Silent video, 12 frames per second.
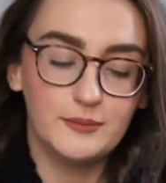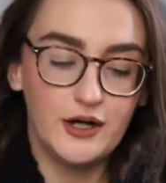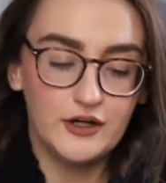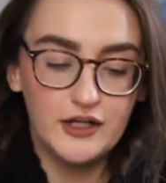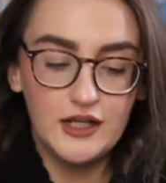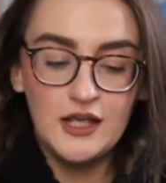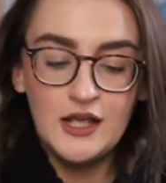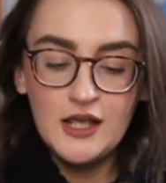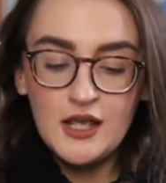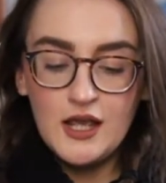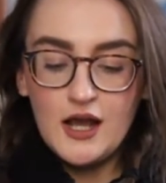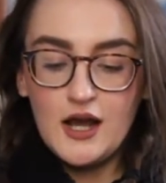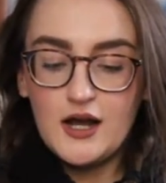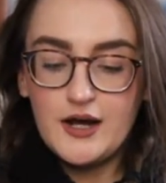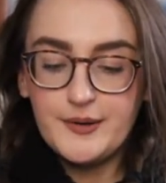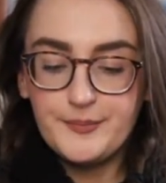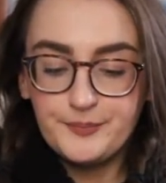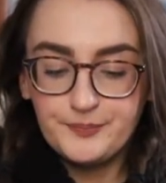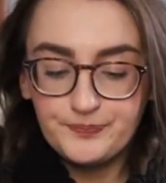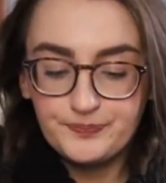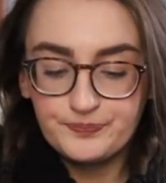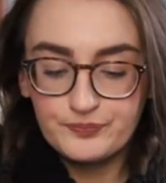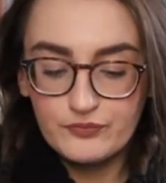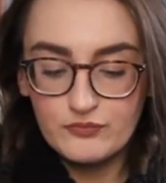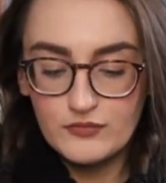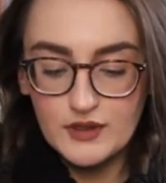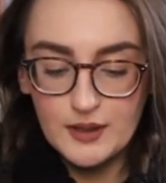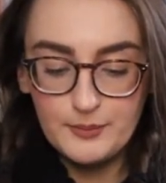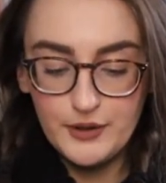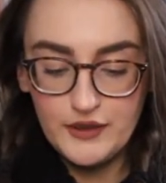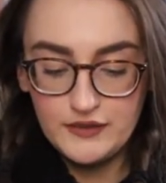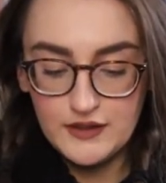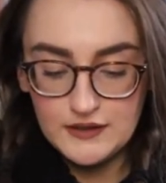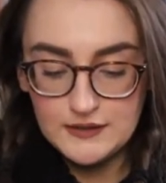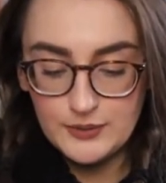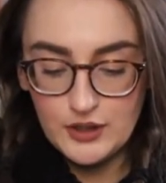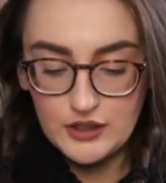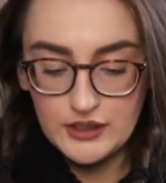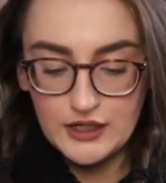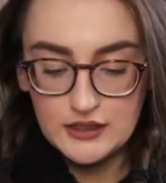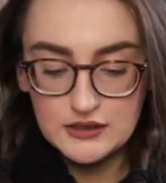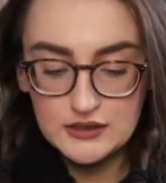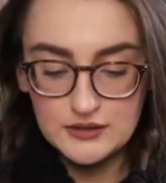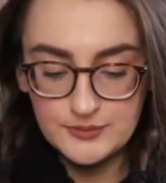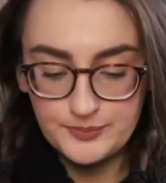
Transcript: about it. Um, but this product